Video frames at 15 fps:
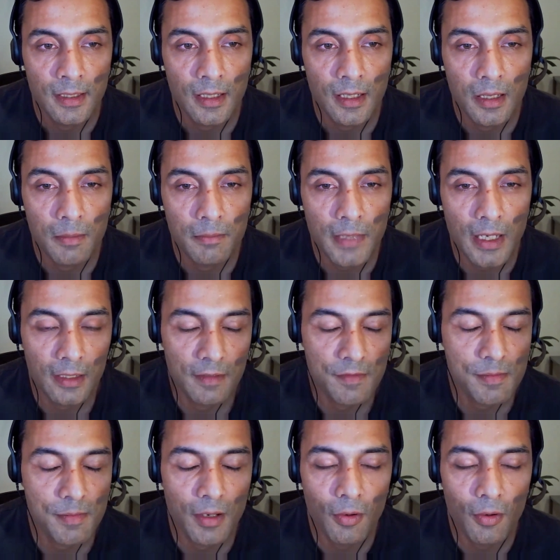That
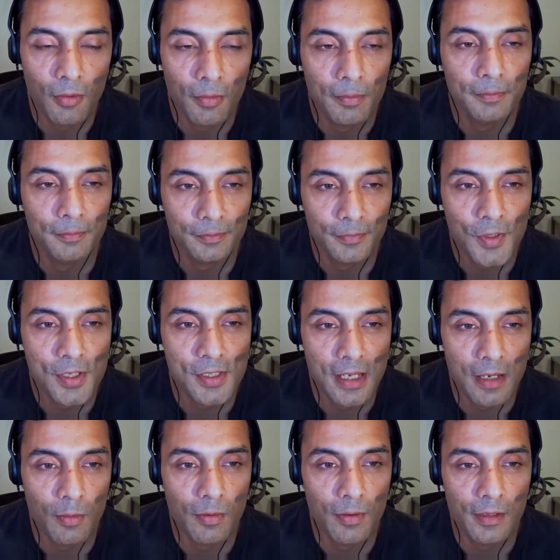gives me hope, because
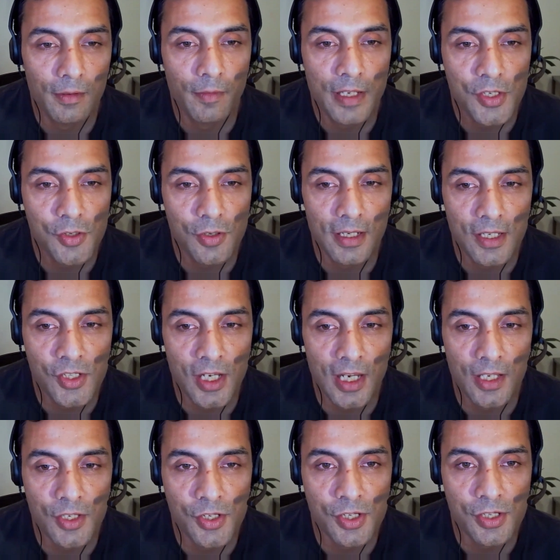they will eventually
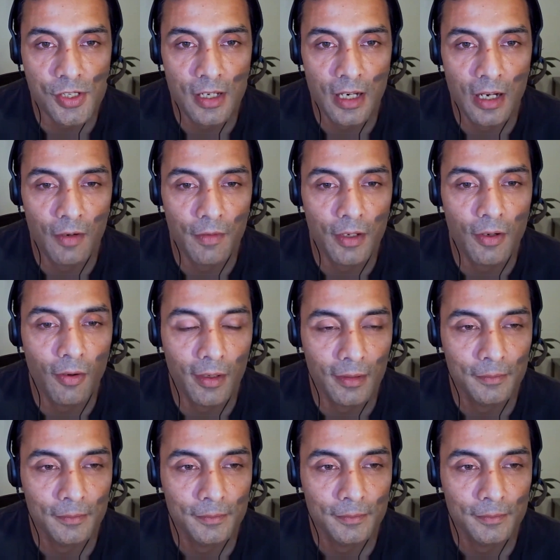change how we're going.